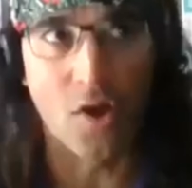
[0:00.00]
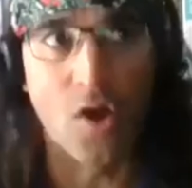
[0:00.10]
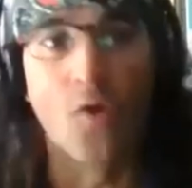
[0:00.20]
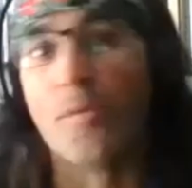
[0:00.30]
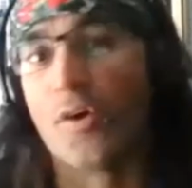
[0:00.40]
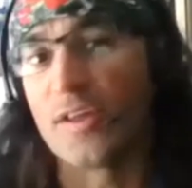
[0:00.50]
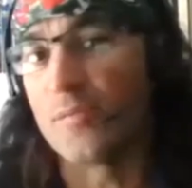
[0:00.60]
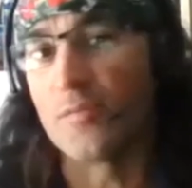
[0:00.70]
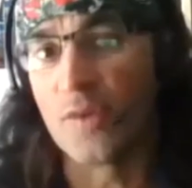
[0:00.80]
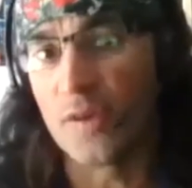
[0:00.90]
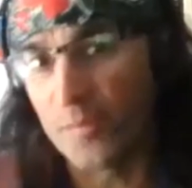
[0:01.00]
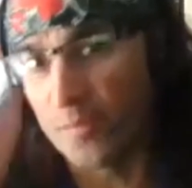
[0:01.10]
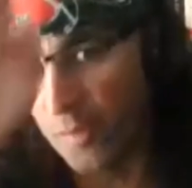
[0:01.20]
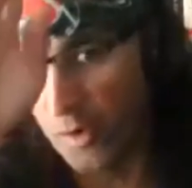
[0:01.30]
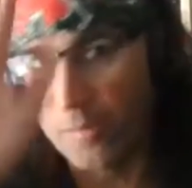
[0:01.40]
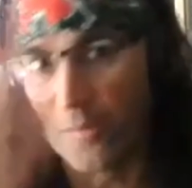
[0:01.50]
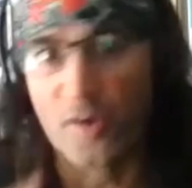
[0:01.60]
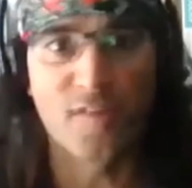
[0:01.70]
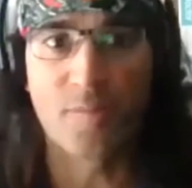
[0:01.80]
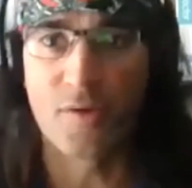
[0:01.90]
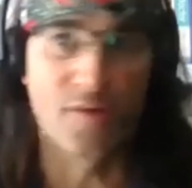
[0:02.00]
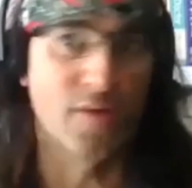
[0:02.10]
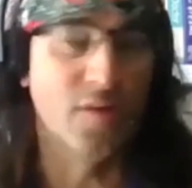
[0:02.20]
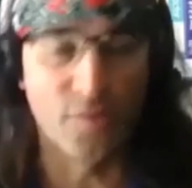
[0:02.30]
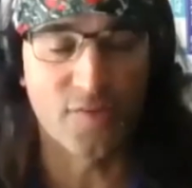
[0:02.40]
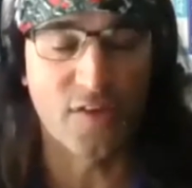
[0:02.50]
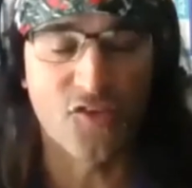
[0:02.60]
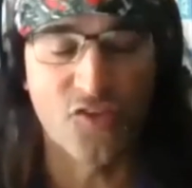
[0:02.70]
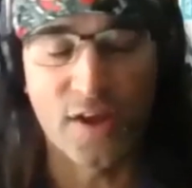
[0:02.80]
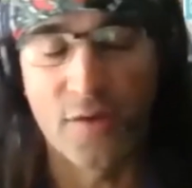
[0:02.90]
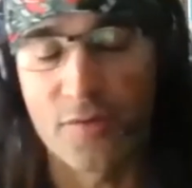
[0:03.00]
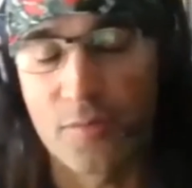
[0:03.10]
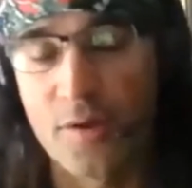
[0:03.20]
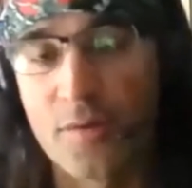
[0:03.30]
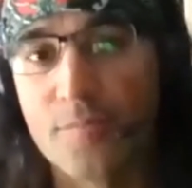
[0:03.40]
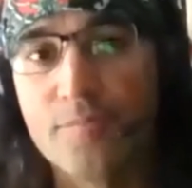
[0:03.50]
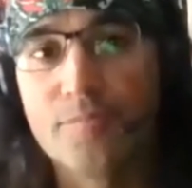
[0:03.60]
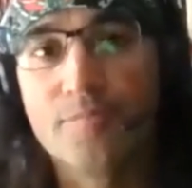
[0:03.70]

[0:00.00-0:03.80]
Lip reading: in whole body, really, body, mind, spirit, and I always say shadow as well.